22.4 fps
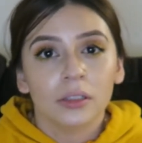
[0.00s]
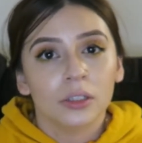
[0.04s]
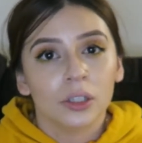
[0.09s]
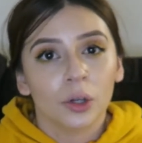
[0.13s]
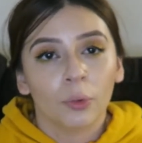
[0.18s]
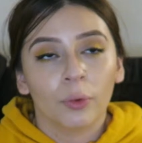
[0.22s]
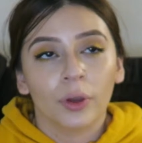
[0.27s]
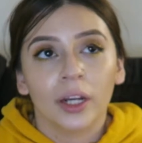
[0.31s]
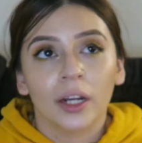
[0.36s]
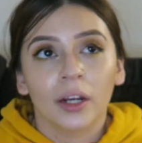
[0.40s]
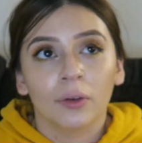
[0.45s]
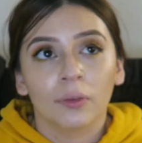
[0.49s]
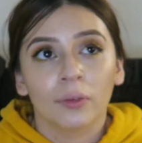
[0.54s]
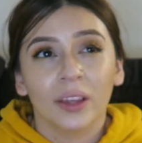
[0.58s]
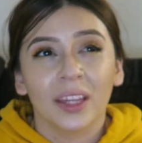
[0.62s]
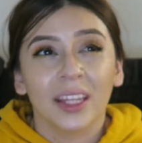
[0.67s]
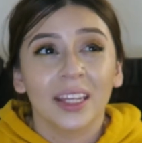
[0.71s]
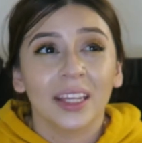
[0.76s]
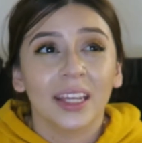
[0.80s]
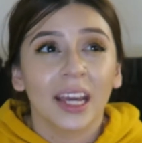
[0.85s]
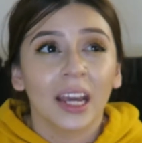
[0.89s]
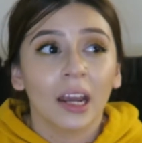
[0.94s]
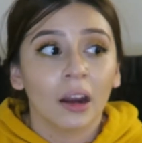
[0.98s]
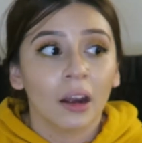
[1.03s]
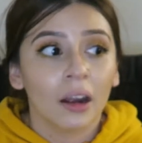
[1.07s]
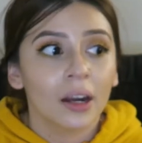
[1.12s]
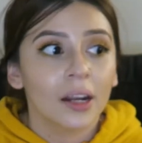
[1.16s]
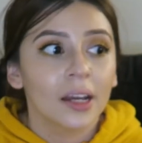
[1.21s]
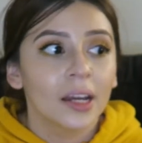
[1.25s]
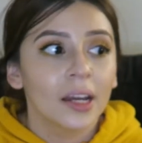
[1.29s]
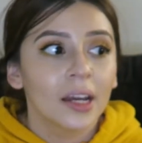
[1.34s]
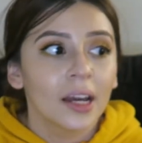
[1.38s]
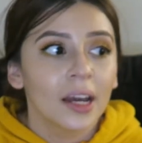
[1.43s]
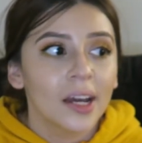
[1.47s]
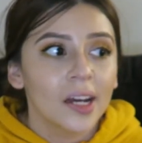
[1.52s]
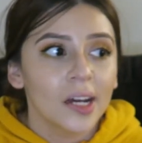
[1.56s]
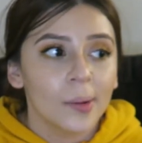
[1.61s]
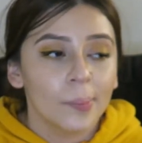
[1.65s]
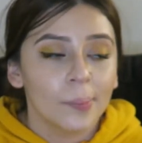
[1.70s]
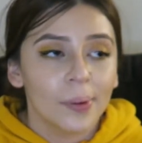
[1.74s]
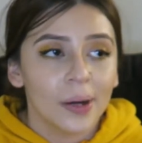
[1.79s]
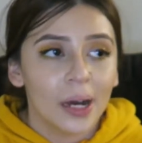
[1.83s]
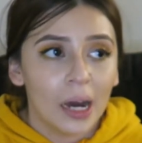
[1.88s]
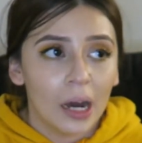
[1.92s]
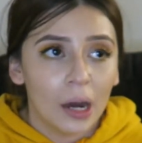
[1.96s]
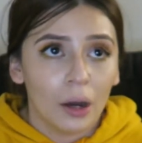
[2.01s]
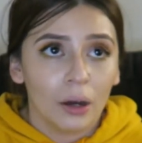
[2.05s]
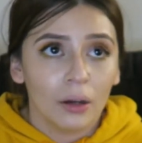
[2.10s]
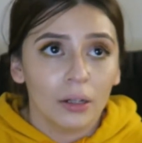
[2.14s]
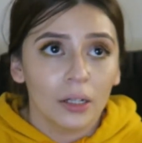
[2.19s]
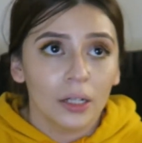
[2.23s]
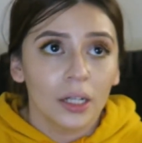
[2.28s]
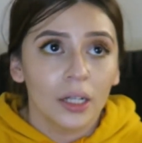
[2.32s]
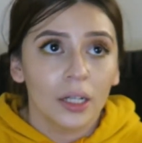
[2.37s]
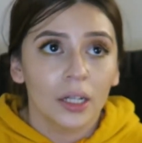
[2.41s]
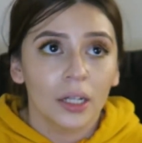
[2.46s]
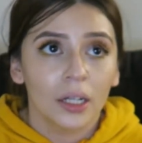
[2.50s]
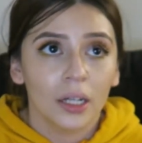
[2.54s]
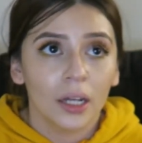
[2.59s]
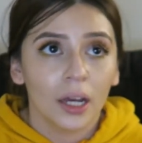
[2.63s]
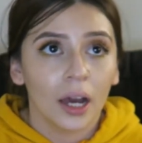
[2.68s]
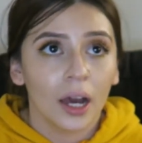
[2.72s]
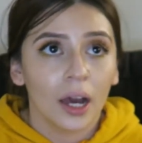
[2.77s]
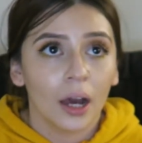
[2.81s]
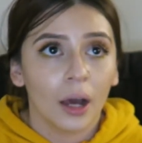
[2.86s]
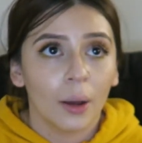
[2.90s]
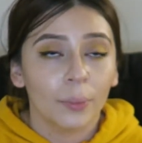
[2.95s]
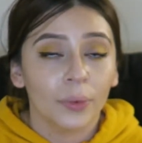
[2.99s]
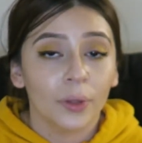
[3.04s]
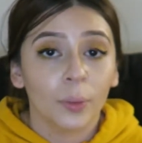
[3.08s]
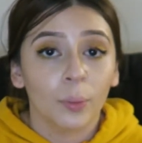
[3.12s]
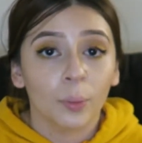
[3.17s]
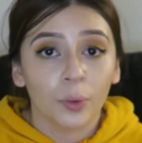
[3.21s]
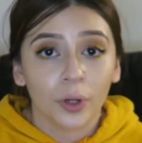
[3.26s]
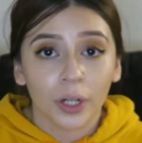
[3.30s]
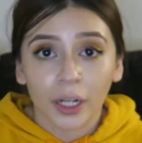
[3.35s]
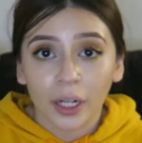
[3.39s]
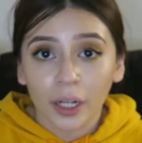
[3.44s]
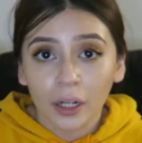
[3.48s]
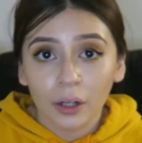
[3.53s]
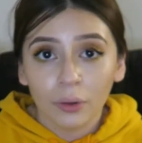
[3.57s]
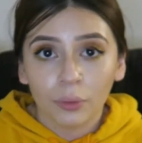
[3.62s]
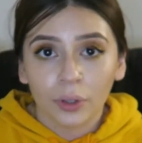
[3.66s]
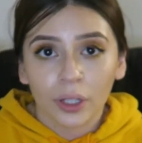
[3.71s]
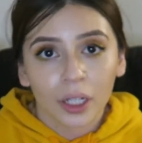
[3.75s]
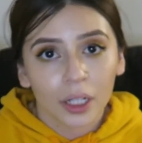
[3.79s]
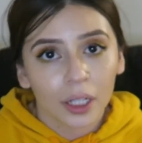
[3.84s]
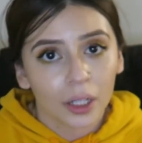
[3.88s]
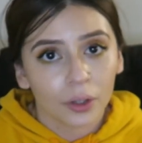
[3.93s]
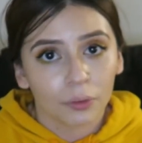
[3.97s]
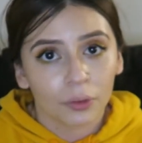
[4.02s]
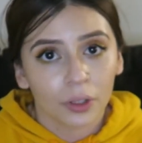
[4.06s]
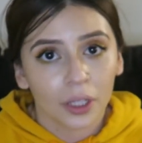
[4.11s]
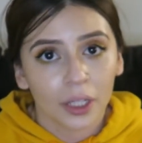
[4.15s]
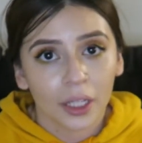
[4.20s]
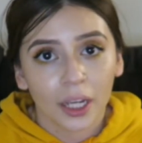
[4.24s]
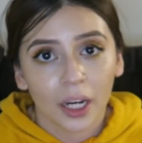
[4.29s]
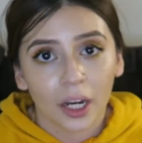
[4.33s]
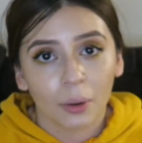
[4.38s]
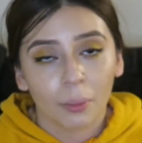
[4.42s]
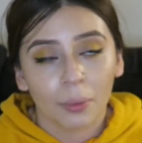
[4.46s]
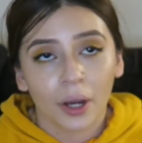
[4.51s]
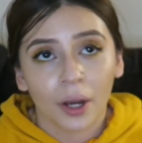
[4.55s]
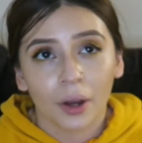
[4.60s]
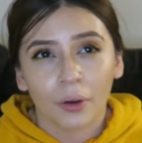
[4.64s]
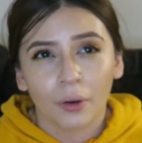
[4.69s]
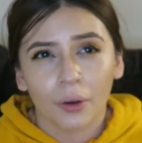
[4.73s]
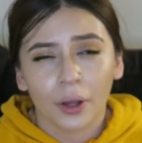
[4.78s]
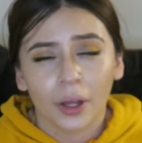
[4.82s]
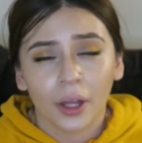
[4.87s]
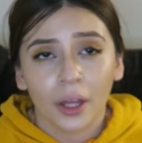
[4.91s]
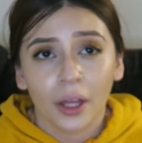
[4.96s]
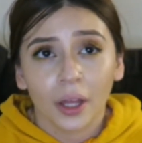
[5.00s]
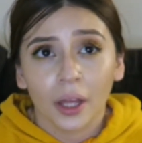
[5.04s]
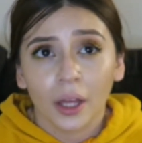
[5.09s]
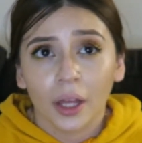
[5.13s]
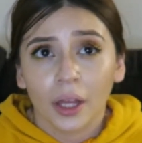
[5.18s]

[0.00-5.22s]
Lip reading: So we didn't really care about the breed. We didn't really care about